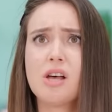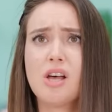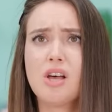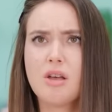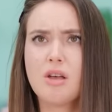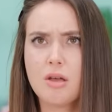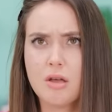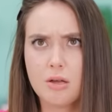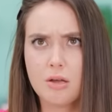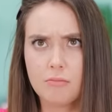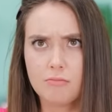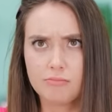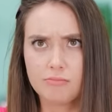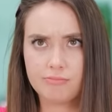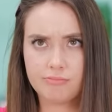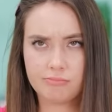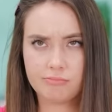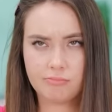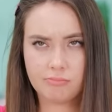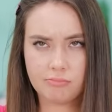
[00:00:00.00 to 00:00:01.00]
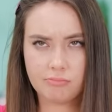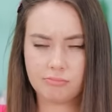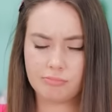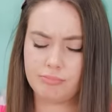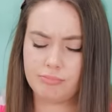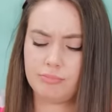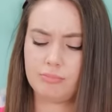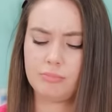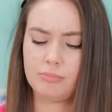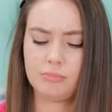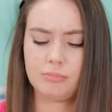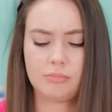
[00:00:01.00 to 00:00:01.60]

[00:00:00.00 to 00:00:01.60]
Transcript: She's so mean!